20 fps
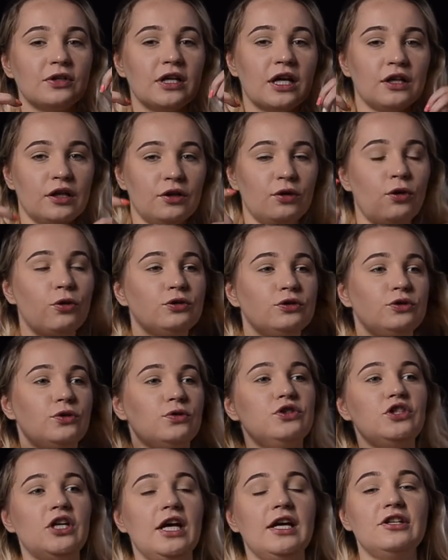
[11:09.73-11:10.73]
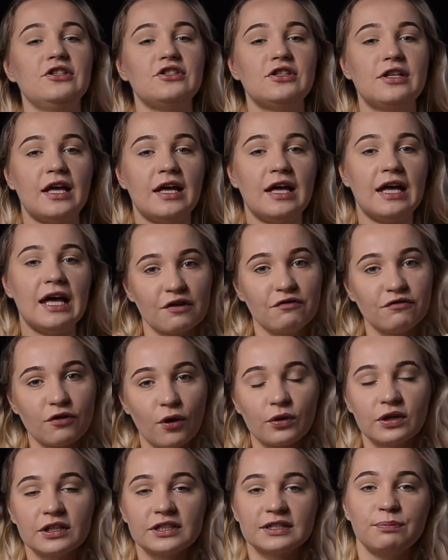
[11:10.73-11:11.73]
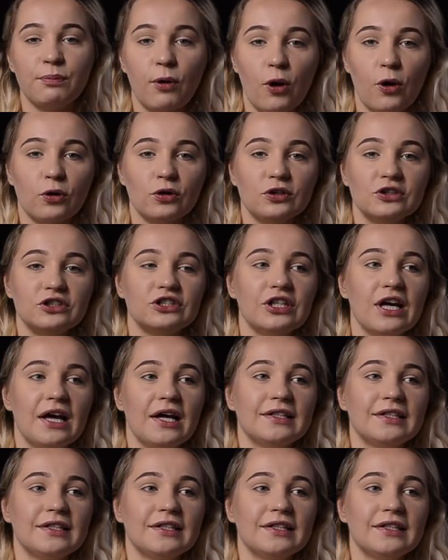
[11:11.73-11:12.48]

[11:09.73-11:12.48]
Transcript: and then also change the focus points.